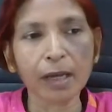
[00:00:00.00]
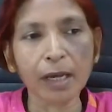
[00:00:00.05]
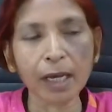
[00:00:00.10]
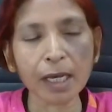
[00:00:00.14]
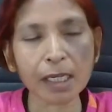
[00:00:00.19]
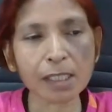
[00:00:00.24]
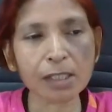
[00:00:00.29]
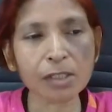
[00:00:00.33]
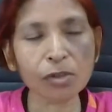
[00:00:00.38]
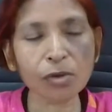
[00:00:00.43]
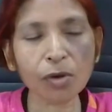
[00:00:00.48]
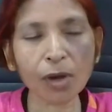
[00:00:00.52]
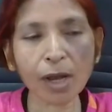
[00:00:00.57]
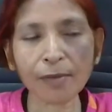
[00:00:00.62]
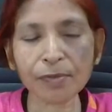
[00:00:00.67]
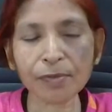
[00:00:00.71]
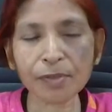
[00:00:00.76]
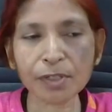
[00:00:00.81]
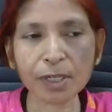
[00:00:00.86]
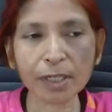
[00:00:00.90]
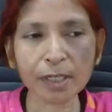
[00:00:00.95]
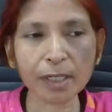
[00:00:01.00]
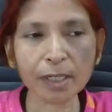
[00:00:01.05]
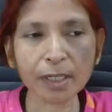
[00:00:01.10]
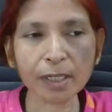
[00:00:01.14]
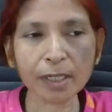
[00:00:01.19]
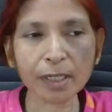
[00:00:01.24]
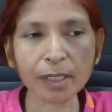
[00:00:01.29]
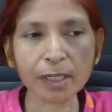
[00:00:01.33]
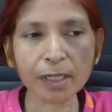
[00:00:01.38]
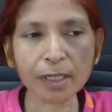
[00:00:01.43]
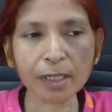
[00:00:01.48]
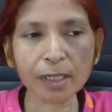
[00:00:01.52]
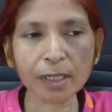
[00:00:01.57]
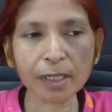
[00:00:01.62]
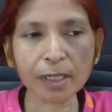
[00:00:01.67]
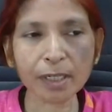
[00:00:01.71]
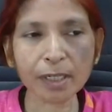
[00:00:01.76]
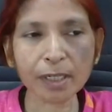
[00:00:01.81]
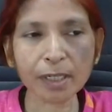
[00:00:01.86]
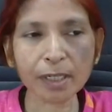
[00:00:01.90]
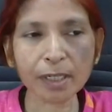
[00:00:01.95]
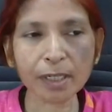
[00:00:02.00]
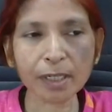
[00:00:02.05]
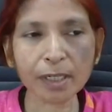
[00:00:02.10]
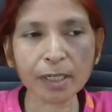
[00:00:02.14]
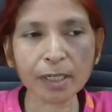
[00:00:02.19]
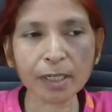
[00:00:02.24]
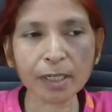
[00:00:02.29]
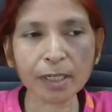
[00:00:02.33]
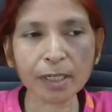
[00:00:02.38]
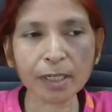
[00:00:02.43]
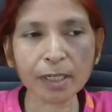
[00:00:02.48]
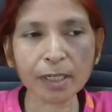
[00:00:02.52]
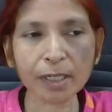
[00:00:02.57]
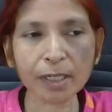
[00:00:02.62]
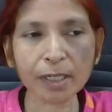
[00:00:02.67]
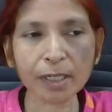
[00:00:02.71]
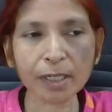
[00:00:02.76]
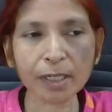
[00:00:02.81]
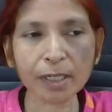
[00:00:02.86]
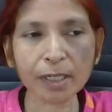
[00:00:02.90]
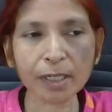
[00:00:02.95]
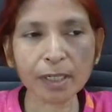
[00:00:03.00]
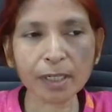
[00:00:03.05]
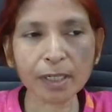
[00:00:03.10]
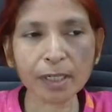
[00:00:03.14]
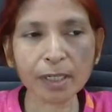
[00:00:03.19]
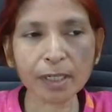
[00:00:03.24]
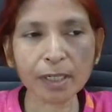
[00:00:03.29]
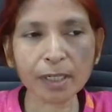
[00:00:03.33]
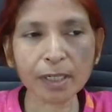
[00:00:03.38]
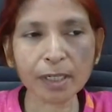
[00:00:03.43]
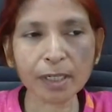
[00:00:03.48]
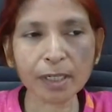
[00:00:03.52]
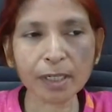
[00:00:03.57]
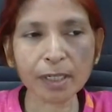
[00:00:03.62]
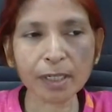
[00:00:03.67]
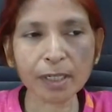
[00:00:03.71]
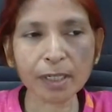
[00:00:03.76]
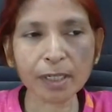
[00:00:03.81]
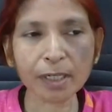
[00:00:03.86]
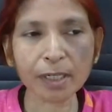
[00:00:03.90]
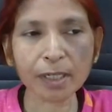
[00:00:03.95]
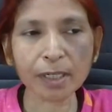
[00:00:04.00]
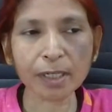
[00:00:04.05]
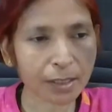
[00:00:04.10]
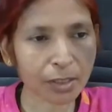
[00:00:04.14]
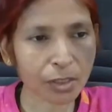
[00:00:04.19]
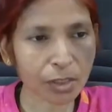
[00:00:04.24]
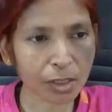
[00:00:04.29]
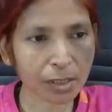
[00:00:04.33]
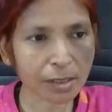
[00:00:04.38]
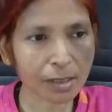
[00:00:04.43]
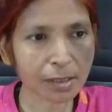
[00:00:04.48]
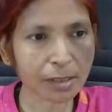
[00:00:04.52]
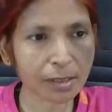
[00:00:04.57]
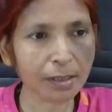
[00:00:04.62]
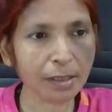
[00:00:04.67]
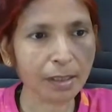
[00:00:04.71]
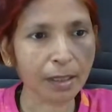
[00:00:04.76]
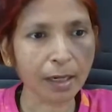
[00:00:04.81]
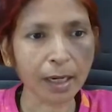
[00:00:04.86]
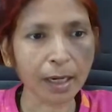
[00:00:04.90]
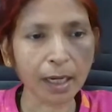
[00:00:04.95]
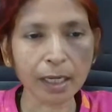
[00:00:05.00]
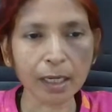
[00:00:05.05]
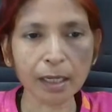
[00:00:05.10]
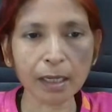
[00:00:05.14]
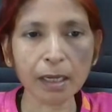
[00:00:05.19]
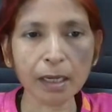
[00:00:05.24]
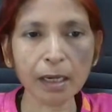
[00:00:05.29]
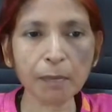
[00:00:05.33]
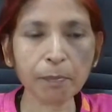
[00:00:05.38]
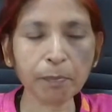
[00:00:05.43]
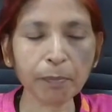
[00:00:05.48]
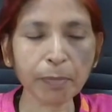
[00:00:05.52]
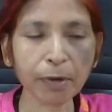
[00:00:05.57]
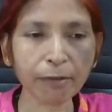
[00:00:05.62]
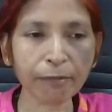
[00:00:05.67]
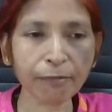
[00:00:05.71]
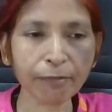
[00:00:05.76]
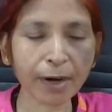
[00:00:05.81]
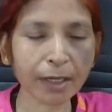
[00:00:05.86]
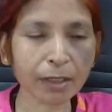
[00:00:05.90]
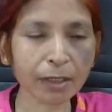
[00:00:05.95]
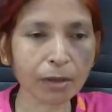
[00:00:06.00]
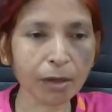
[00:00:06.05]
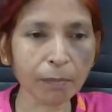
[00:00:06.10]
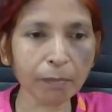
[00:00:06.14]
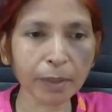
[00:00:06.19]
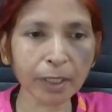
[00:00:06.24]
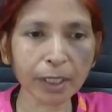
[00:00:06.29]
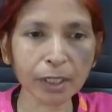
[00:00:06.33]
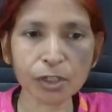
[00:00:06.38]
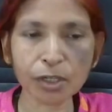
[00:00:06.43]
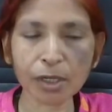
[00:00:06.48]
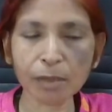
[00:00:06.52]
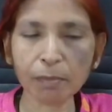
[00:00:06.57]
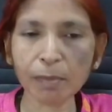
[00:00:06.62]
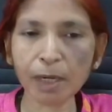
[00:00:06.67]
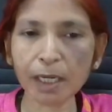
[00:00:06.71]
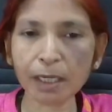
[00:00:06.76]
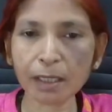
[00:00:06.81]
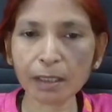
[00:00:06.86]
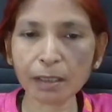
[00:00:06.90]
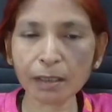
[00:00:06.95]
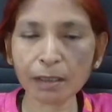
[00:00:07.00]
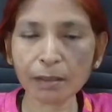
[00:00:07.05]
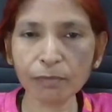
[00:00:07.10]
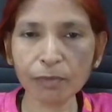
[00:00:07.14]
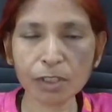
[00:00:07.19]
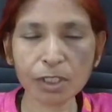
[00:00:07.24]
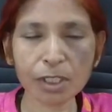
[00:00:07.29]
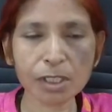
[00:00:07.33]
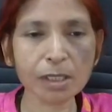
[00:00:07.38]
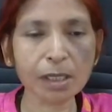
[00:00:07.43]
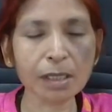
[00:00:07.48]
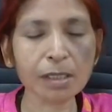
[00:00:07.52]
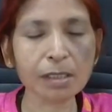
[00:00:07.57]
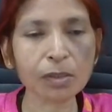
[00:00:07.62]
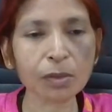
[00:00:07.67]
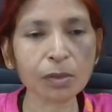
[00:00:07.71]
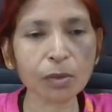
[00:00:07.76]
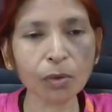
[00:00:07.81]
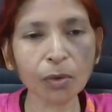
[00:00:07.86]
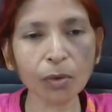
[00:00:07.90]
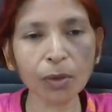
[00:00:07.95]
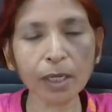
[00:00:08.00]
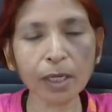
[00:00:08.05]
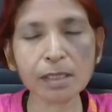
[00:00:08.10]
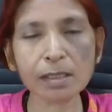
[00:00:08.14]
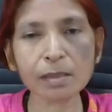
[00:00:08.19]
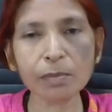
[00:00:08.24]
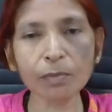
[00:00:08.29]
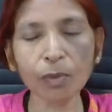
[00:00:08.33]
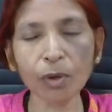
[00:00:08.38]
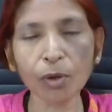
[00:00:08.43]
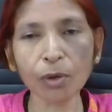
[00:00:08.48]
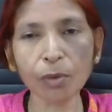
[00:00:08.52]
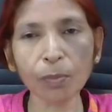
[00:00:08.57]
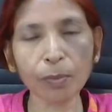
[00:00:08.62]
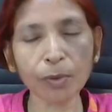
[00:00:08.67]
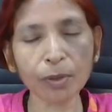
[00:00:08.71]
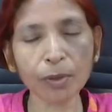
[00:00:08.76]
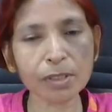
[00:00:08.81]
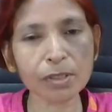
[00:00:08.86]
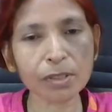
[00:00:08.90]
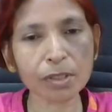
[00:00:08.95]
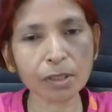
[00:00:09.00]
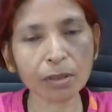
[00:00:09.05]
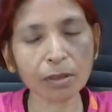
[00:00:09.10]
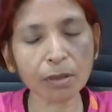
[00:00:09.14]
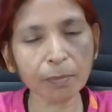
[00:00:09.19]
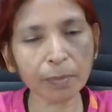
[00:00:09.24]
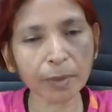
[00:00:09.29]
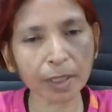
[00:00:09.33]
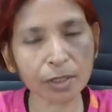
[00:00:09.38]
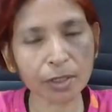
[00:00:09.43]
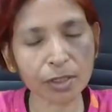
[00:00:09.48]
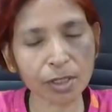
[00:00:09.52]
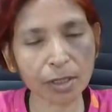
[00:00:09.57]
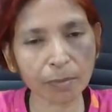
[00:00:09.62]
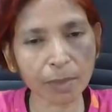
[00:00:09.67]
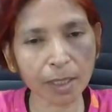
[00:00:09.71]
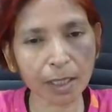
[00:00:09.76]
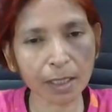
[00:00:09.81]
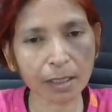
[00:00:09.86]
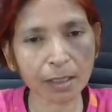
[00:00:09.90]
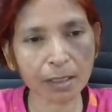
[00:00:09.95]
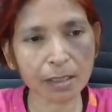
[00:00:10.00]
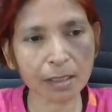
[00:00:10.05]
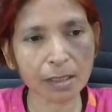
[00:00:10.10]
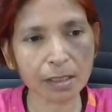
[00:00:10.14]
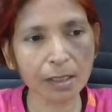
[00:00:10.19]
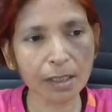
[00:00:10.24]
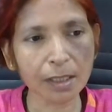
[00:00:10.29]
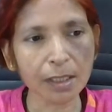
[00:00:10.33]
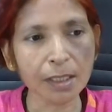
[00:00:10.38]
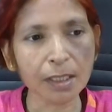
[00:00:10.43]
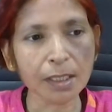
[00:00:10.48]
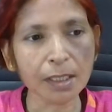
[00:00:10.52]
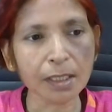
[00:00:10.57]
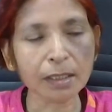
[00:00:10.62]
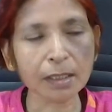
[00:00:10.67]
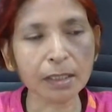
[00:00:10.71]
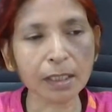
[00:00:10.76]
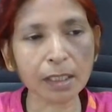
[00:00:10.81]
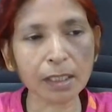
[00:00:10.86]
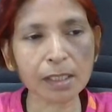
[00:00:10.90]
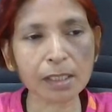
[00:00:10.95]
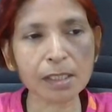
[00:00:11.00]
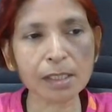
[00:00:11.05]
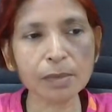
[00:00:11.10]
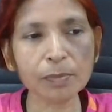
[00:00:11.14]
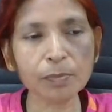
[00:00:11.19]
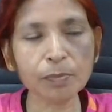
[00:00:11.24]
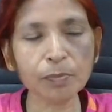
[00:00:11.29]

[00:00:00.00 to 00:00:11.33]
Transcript: As you have studied about monopoly market in earlier sessions and imperfect competition market, which is also known as monopolistic competition market, these